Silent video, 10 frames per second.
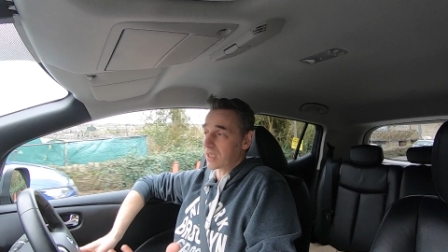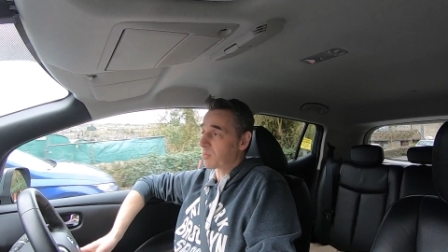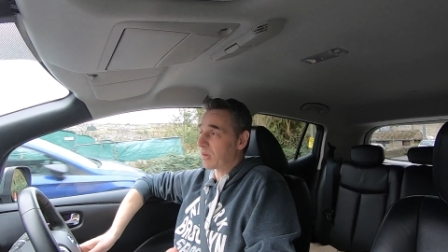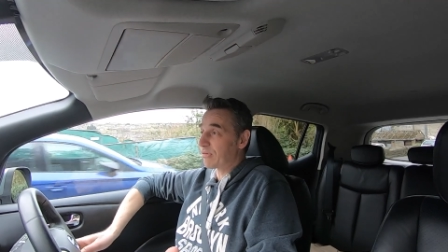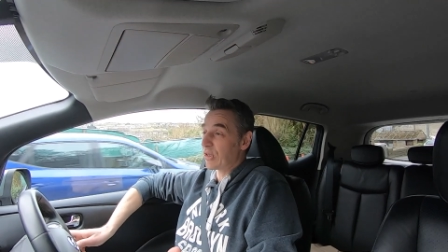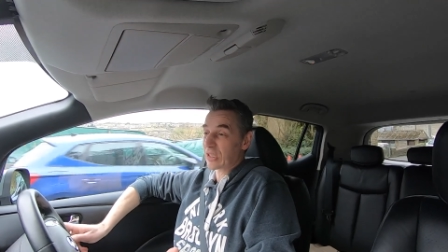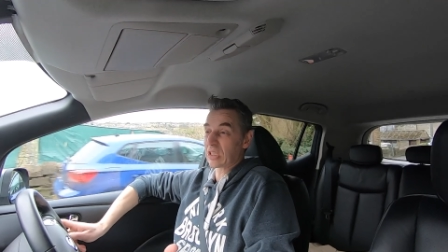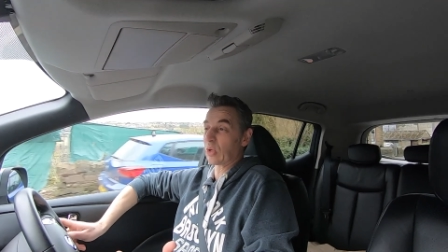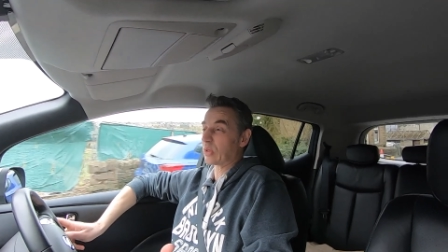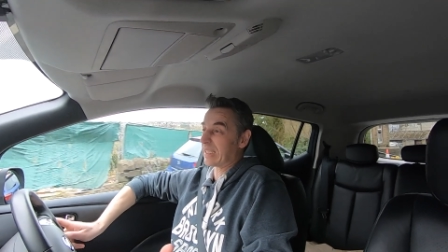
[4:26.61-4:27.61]
It's my first
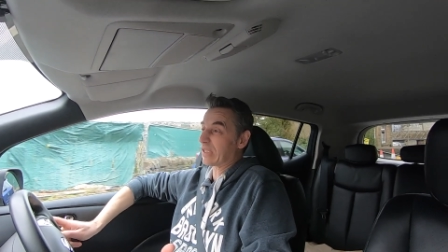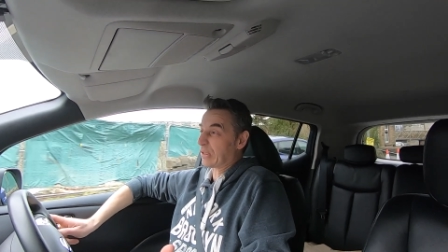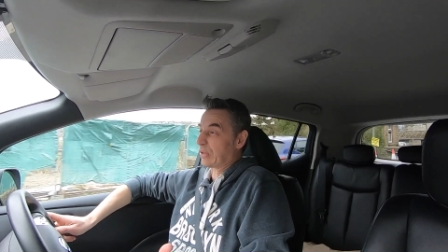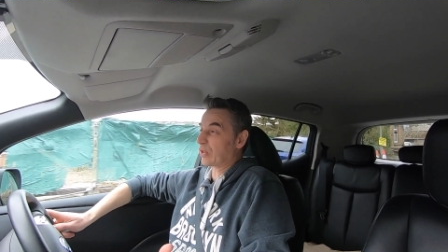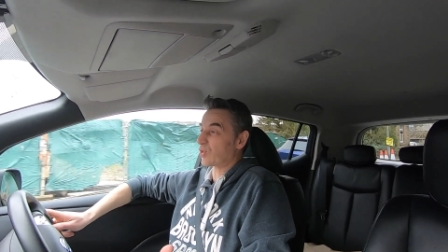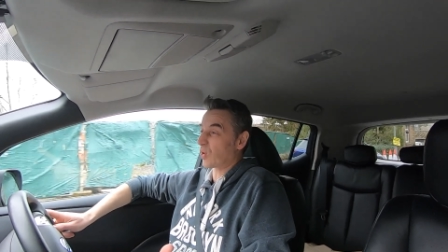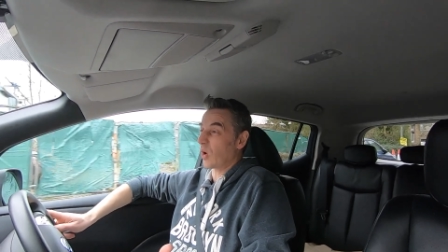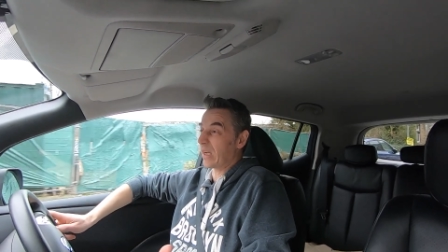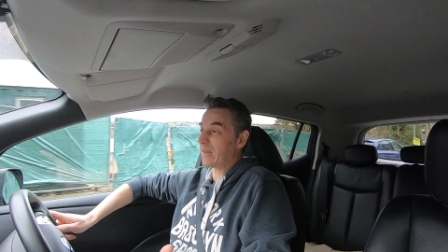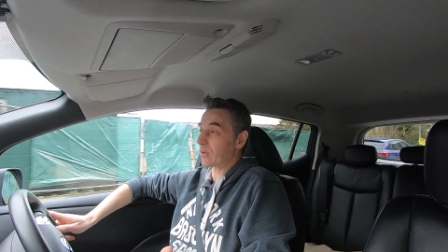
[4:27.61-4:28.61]
long distance
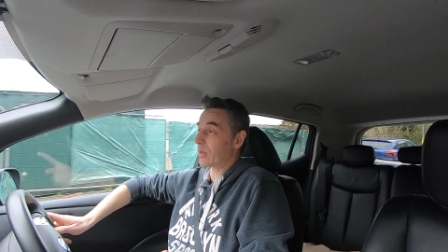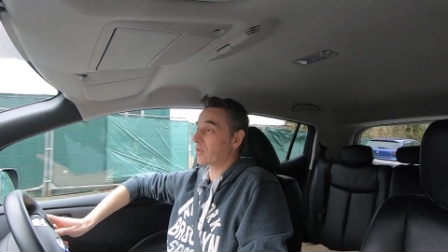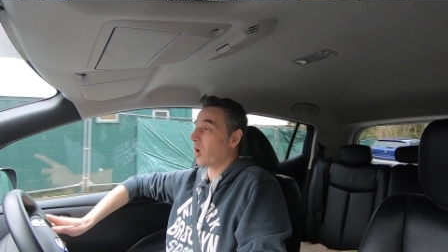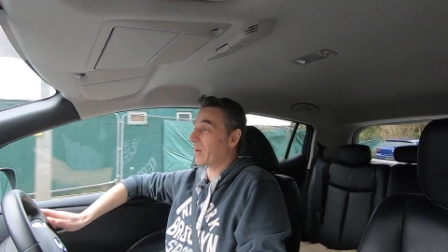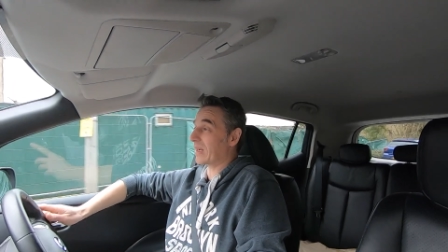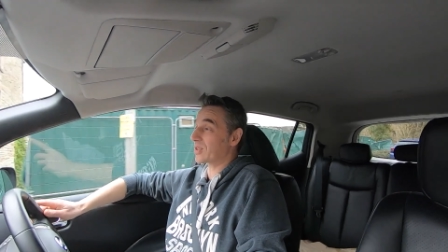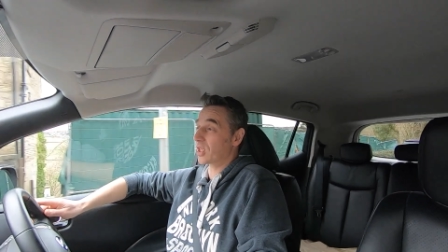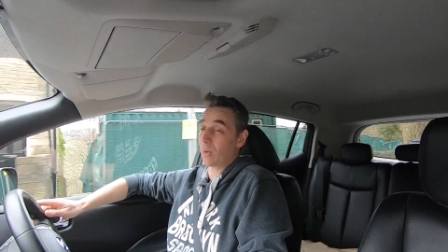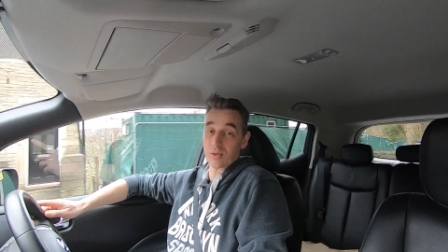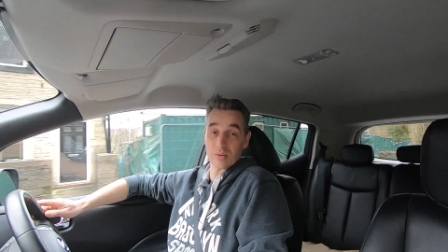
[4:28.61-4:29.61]
drive and we've got about
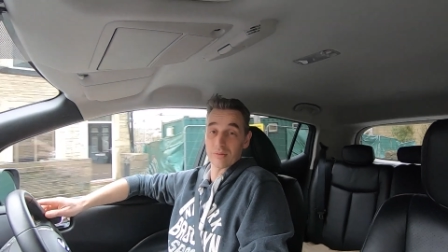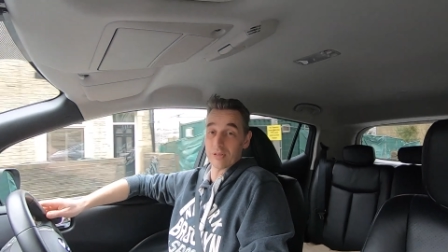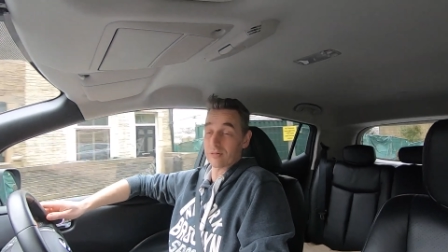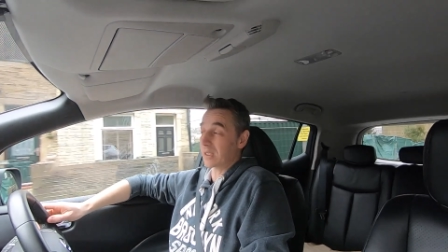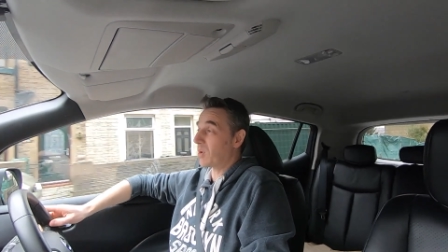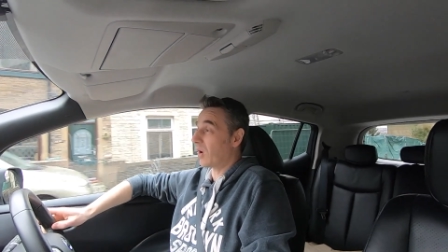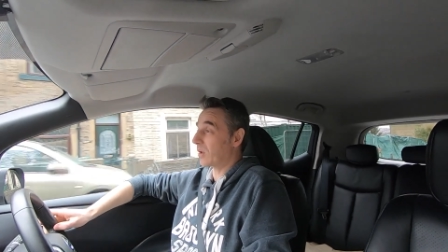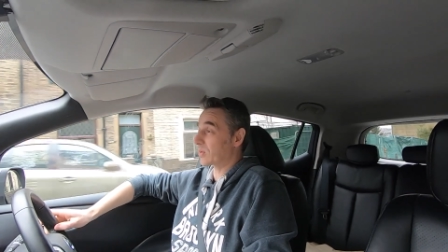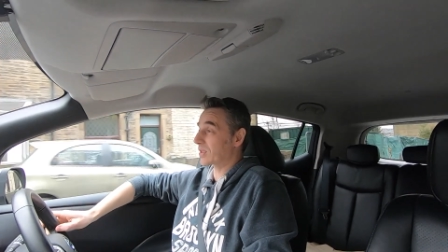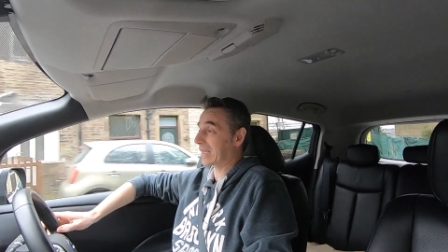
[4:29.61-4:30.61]
250
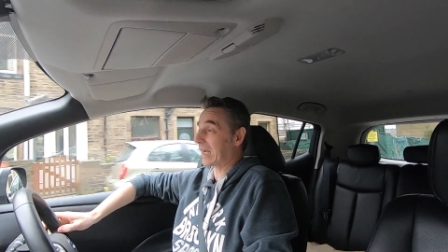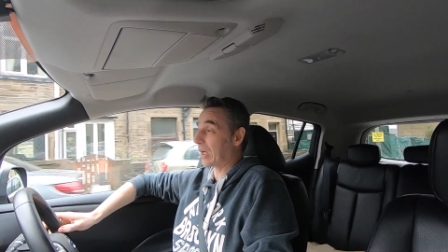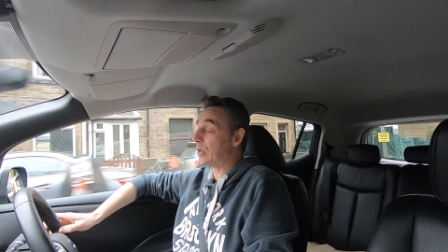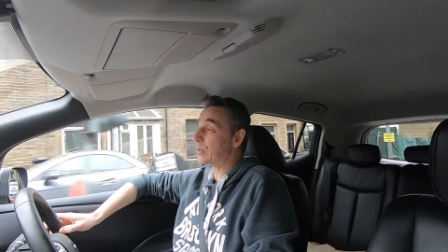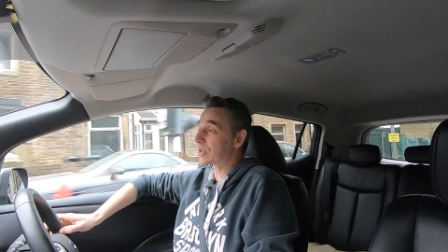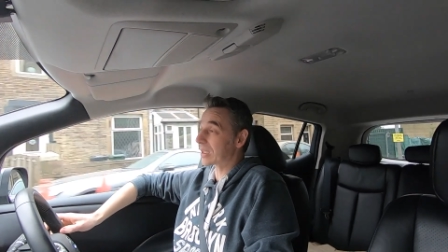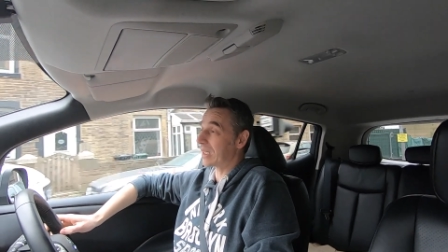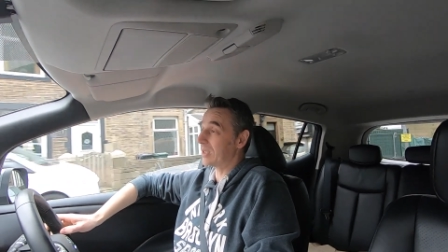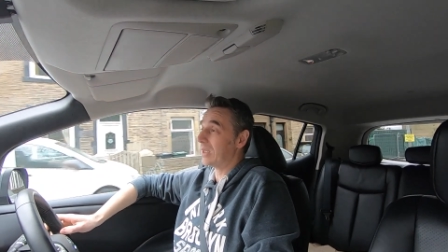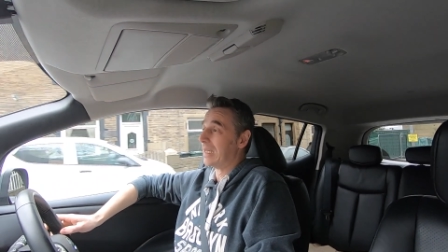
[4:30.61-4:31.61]
miles to go,
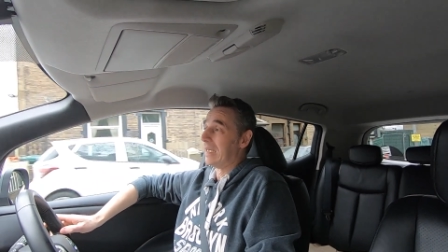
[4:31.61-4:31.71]
so